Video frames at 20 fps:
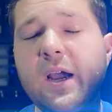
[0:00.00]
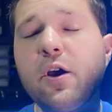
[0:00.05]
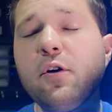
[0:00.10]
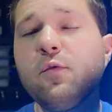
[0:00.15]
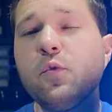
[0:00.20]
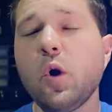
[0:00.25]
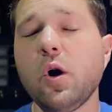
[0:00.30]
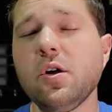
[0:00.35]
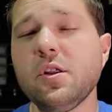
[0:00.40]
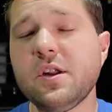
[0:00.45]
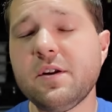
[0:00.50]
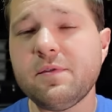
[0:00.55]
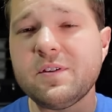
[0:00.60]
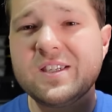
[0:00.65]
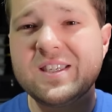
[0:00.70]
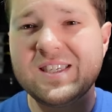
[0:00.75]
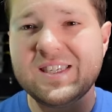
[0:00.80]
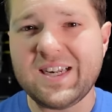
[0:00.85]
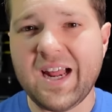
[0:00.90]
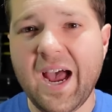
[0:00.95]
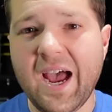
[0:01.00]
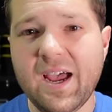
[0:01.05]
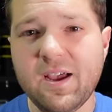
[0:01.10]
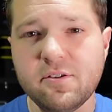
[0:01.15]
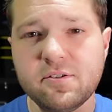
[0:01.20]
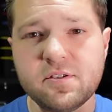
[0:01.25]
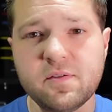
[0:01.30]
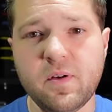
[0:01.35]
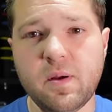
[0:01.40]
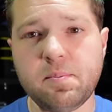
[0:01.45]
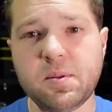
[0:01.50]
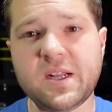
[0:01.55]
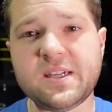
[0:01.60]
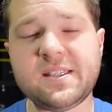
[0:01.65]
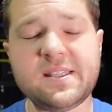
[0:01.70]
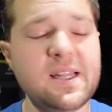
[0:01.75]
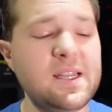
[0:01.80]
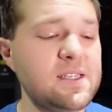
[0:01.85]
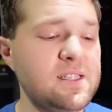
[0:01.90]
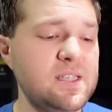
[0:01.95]
I go for all the different styles of
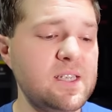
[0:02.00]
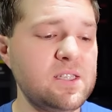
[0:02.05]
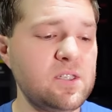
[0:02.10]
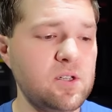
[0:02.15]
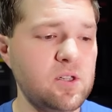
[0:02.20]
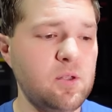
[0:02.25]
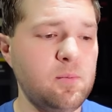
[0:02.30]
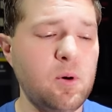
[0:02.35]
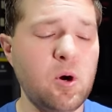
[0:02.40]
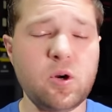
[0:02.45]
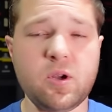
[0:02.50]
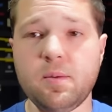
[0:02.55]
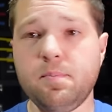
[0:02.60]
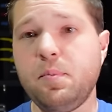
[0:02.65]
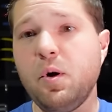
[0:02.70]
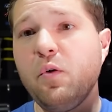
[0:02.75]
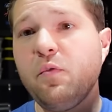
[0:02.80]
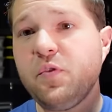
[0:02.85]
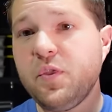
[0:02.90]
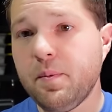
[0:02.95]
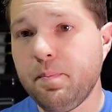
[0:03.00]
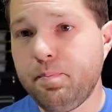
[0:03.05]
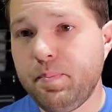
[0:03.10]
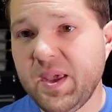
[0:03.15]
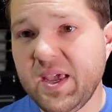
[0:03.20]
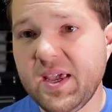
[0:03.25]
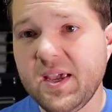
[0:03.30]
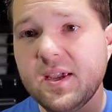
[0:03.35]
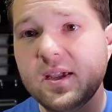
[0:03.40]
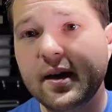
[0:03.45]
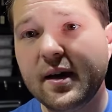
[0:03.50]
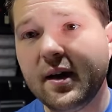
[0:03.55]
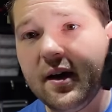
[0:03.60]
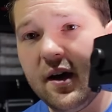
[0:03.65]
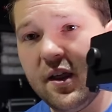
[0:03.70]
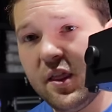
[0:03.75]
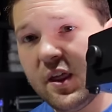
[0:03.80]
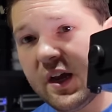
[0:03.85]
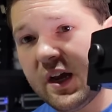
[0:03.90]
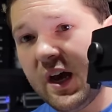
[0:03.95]
uplights that exist on the market, both the big, the